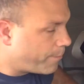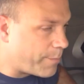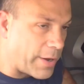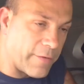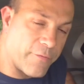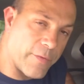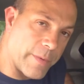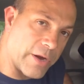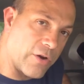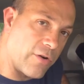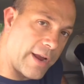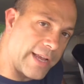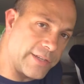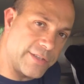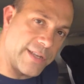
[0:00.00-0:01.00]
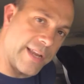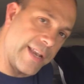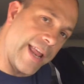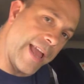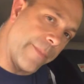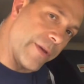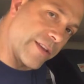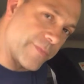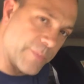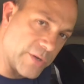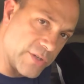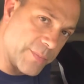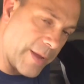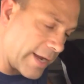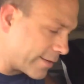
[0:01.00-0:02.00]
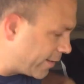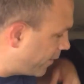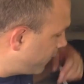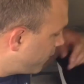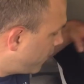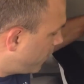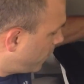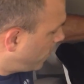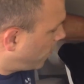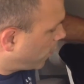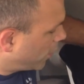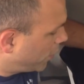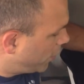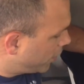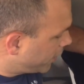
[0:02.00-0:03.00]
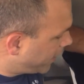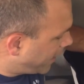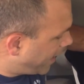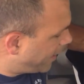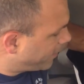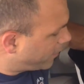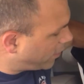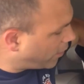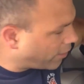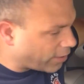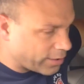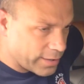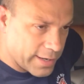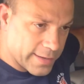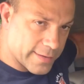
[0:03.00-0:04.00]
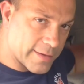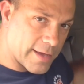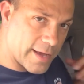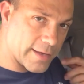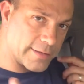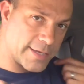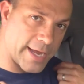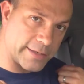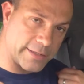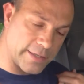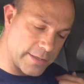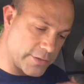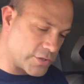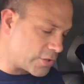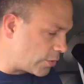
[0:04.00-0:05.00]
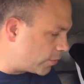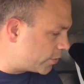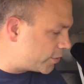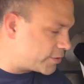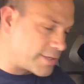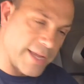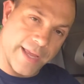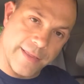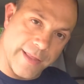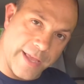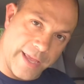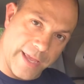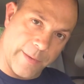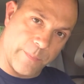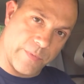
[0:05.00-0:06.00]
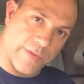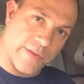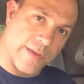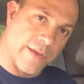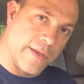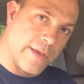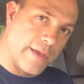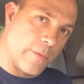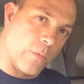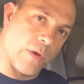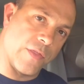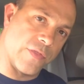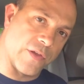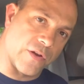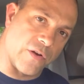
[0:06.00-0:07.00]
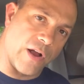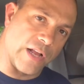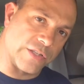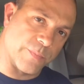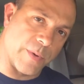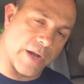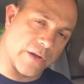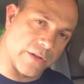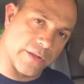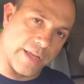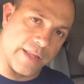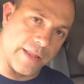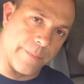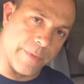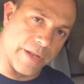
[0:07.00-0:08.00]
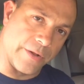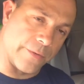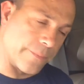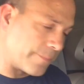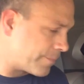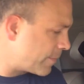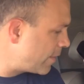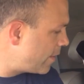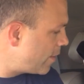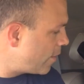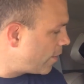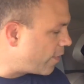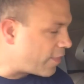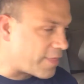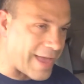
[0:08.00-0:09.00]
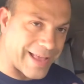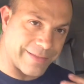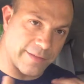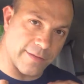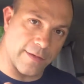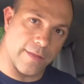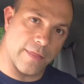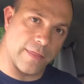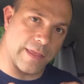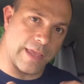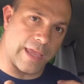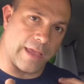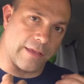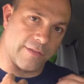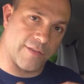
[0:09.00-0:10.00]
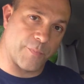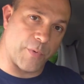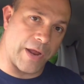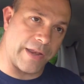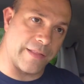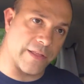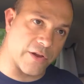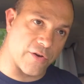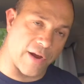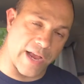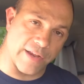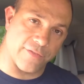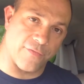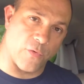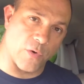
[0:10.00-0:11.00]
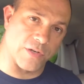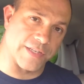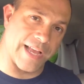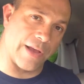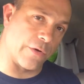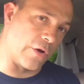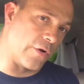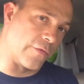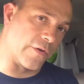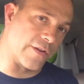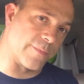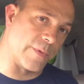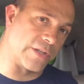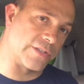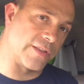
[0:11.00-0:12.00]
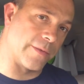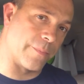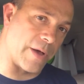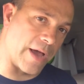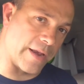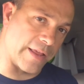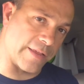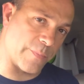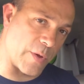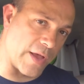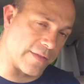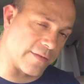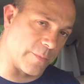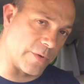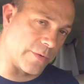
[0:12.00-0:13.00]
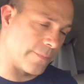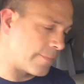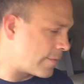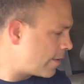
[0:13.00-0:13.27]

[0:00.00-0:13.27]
But from a crash dynamics perspective, we're looking at the harness contacting the shoulders and the hips with the crotch buckle in the middle. That's the spreading the crash force out over as much of the body as possible.